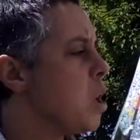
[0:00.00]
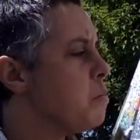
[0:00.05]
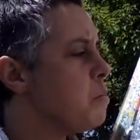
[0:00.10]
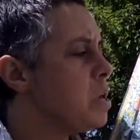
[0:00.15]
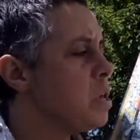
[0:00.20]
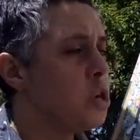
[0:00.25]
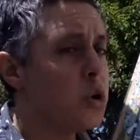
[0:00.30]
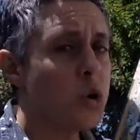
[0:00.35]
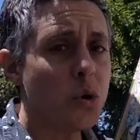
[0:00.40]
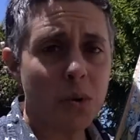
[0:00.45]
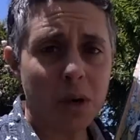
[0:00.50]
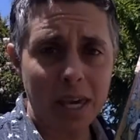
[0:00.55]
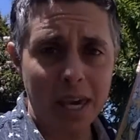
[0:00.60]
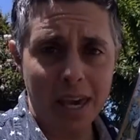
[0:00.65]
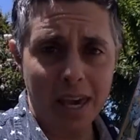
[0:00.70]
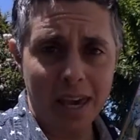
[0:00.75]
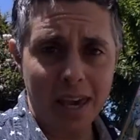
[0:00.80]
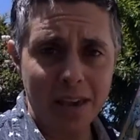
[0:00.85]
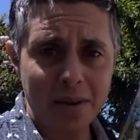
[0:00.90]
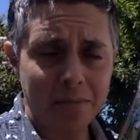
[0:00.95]

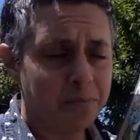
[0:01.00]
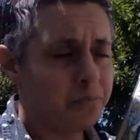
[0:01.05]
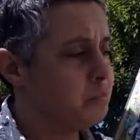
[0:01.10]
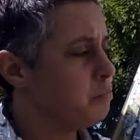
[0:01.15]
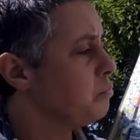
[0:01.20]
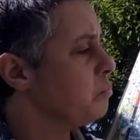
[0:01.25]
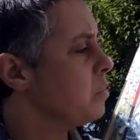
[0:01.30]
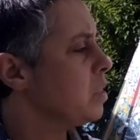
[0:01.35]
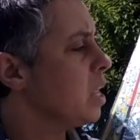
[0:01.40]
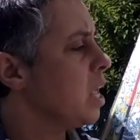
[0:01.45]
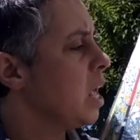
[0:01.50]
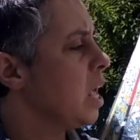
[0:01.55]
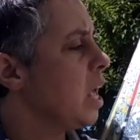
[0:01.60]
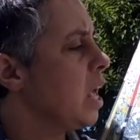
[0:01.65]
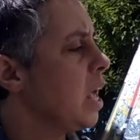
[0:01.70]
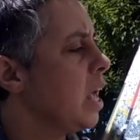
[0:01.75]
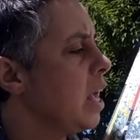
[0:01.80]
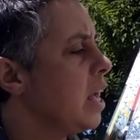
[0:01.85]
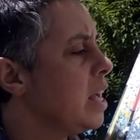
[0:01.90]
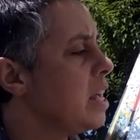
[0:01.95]
Miyuki
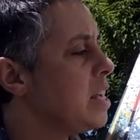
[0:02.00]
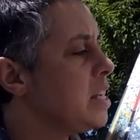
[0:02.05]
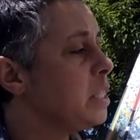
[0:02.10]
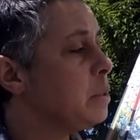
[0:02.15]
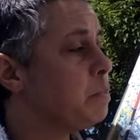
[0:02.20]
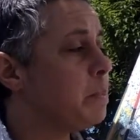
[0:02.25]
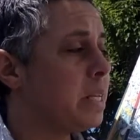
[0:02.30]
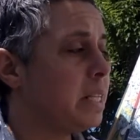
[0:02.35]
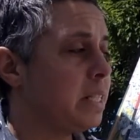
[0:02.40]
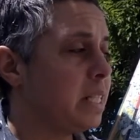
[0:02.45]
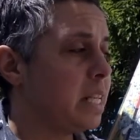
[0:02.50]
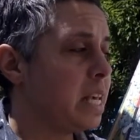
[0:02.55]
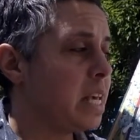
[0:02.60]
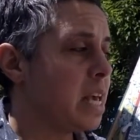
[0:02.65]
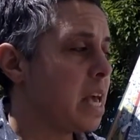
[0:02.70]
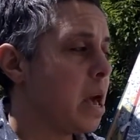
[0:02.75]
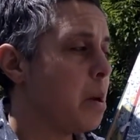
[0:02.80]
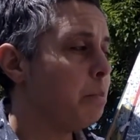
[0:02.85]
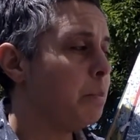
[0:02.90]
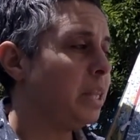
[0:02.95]
is
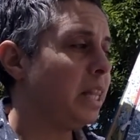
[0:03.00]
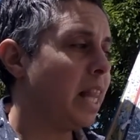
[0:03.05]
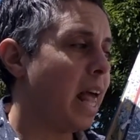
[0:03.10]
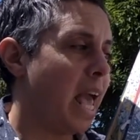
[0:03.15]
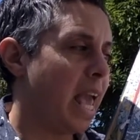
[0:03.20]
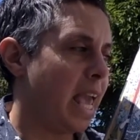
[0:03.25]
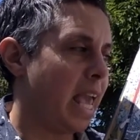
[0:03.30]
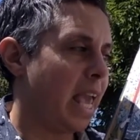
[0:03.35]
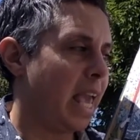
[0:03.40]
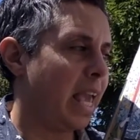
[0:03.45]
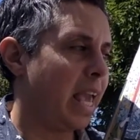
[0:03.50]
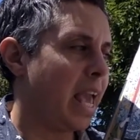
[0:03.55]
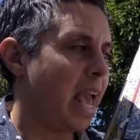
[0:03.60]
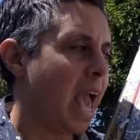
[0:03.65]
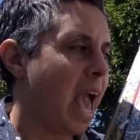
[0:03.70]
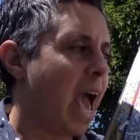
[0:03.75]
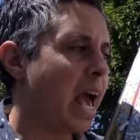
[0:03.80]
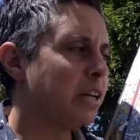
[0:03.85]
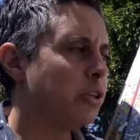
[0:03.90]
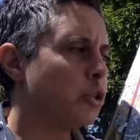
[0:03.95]
busy playing
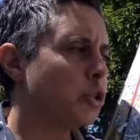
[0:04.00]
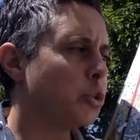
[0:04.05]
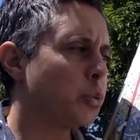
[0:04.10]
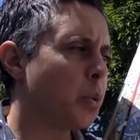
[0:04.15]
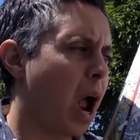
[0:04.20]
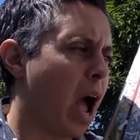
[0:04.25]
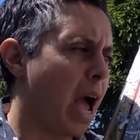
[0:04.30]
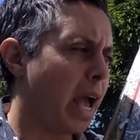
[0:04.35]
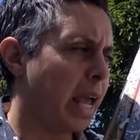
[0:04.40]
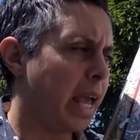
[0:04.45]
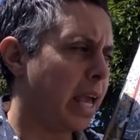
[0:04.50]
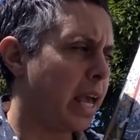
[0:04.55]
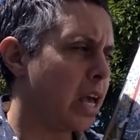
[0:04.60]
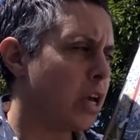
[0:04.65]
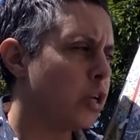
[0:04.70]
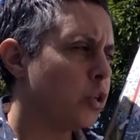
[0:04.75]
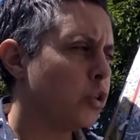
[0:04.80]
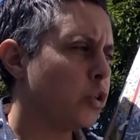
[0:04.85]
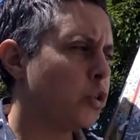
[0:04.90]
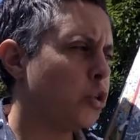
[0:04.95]
and trying
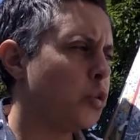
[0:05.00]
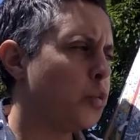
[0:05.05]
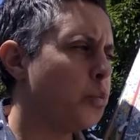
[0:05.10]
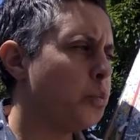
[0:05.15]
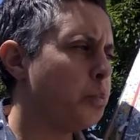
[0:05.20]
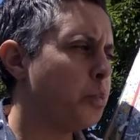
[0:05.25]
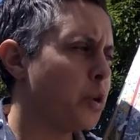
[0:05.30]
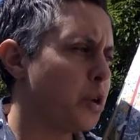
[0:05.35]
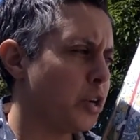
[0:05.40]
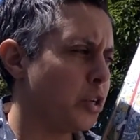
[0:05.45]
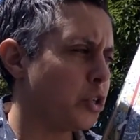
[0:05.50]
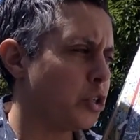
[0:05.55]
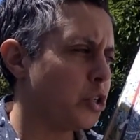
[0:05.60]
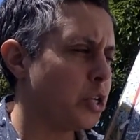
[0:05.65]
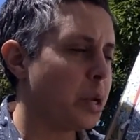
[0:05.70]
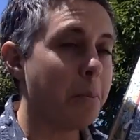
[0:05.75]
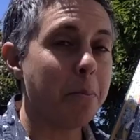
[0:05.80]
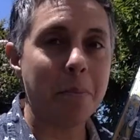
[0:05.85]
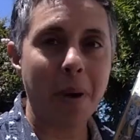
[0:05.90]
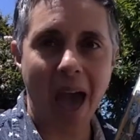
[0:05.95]
to
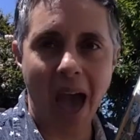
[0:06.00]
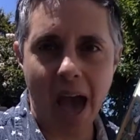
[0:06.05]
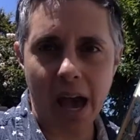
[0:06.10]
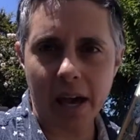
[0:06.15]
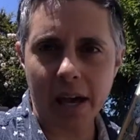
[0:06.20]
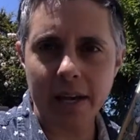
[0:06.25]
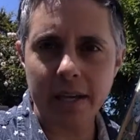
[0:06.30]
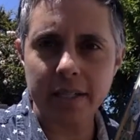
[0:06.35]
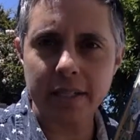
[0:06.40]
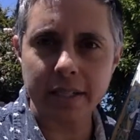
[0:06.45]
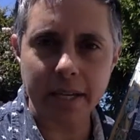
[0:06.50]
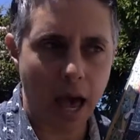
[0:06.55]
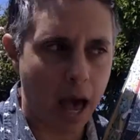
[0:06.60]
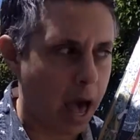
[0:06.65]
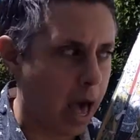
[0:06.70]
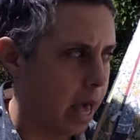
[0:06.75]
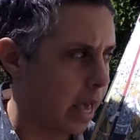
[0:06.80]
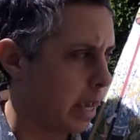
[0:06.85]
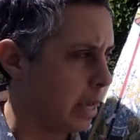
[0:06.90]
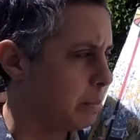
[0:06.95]
push back
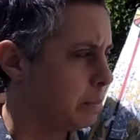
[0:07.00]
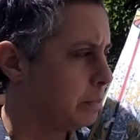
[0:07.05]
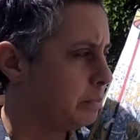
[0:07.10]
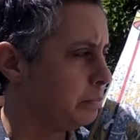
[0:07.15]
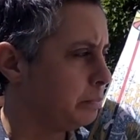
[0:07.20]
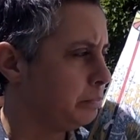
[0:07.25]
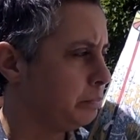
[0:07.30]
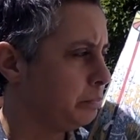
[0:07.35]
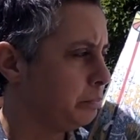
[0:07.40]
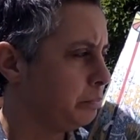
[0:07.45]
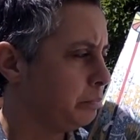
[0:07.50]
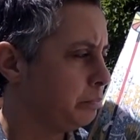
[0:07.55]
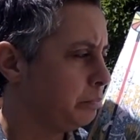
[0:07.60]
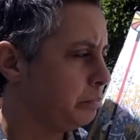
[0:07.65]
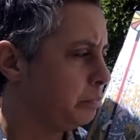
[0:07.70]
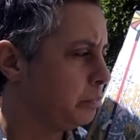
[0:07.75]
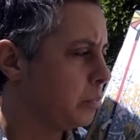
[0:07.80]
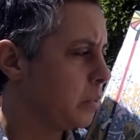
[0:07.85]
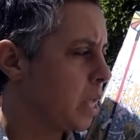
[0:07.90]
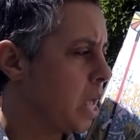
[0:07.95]
time.
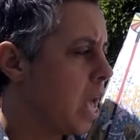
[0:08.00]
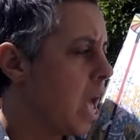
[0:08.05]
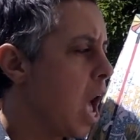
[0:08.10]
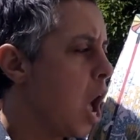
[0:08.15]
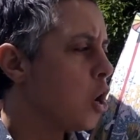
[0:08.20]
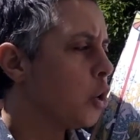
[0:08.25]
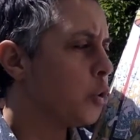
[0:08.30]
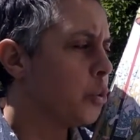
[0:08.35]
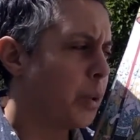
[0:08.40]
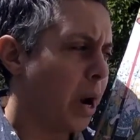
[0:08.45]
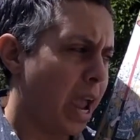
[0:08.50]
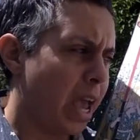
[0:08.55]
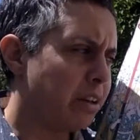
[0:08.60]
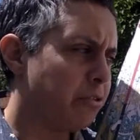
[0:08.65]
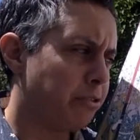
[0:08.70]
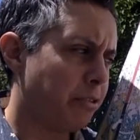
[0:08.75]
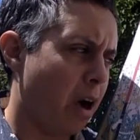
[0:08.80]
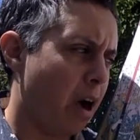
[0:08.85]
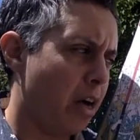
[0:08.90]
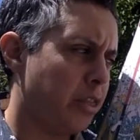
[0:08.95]

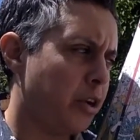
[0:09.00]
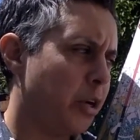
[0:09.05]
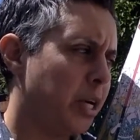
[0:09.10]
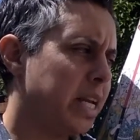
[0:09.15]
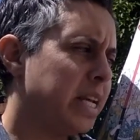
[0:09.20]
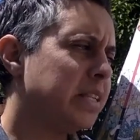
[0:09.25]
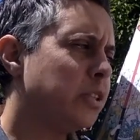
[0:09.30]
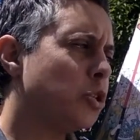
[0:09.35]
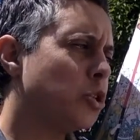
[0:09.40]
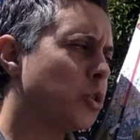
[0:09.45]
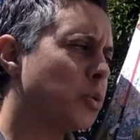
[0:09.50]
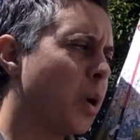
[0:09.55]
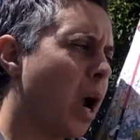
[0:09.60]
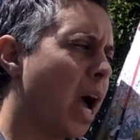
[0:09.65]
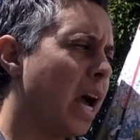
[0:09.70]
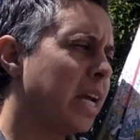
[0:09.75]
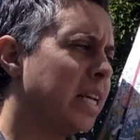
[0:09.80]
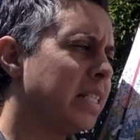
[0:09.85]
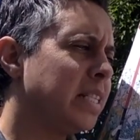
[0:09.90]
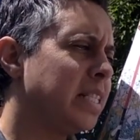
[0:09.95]
Grandfather is
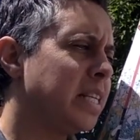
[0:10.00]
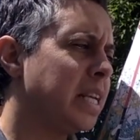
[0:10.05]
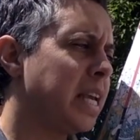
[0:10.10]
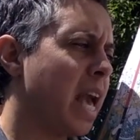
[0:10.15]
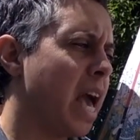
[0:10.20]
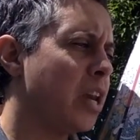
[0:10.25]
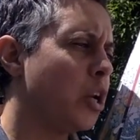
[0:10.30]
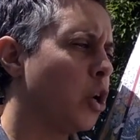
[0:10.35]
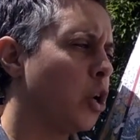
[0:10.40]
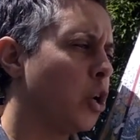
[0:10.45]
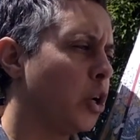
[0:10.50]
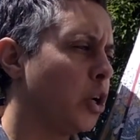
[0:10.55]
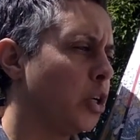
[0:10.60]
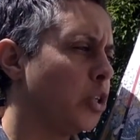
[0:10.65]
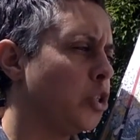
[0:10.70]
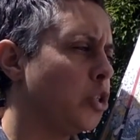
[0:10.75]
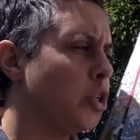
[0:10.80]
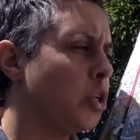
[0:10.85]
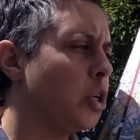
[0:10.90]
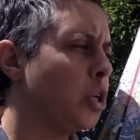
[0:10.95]
trying to get her
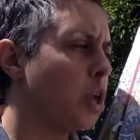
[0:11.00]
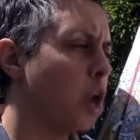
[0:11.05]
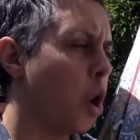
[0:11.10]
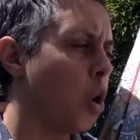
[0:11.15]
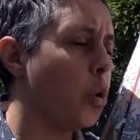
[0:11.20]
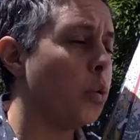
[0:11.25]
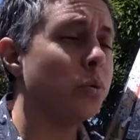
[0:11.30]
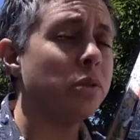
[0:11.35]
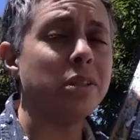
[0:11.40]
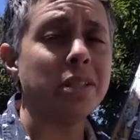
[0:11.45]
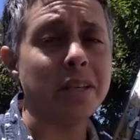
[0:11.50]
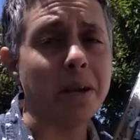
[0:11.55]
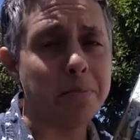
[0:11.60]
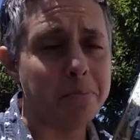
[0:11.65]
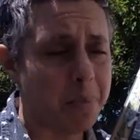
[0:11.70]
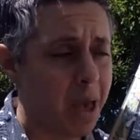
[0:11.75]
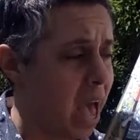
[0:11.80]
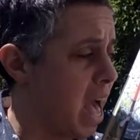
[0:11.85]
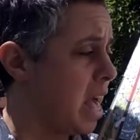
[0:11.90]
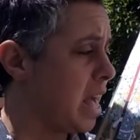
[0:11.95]
to go to
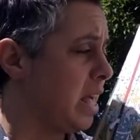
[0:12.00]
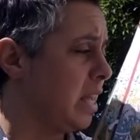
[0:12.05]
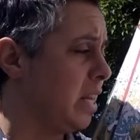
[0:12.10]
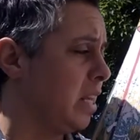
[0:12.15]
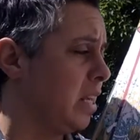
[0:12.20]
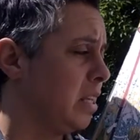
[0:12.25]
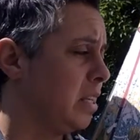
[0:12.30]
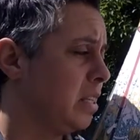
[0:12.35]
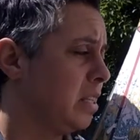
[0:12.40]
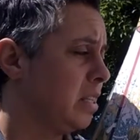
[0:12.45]
bed.